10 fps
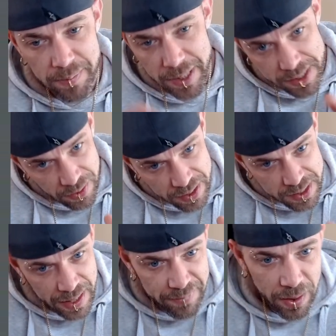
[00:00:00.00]
But it's nice to
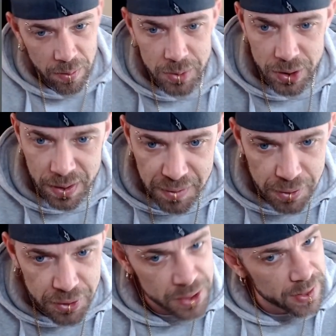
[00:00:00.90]
have that option if you
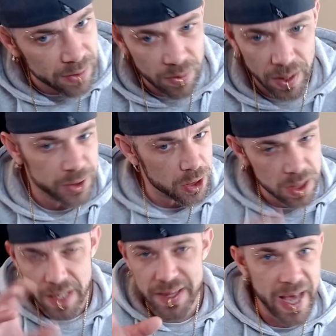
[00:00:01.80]
just think, well, I just
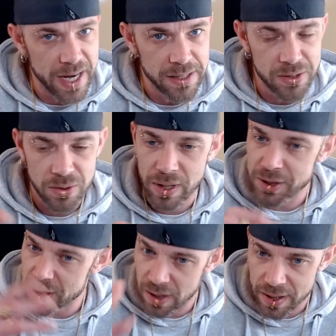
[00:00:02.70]
like the heads or I
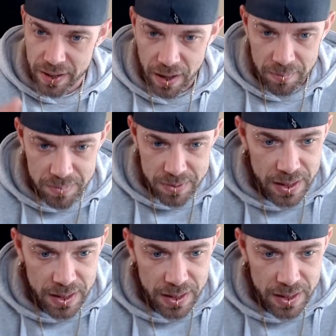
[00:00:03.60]
just like the arms.